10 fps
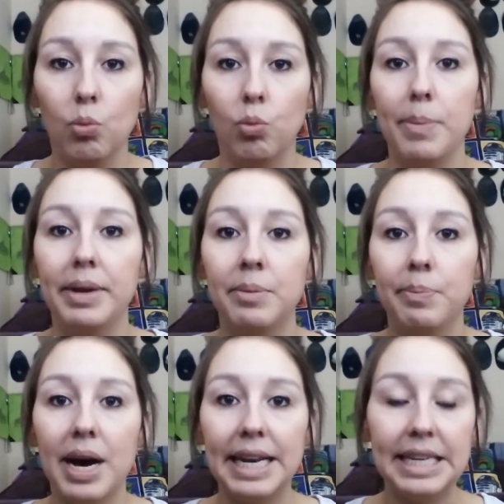women
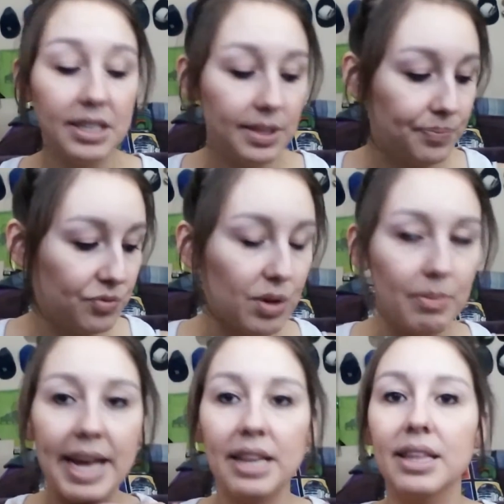bodies
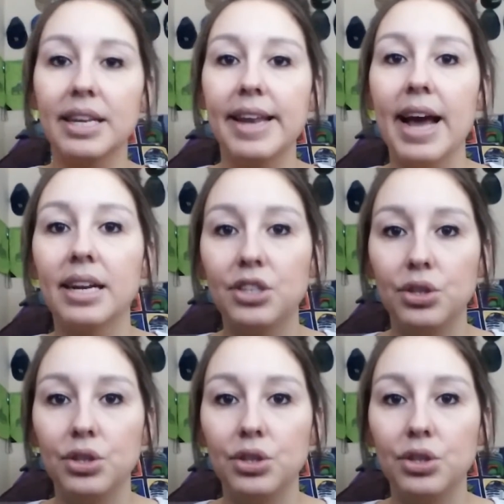from the neck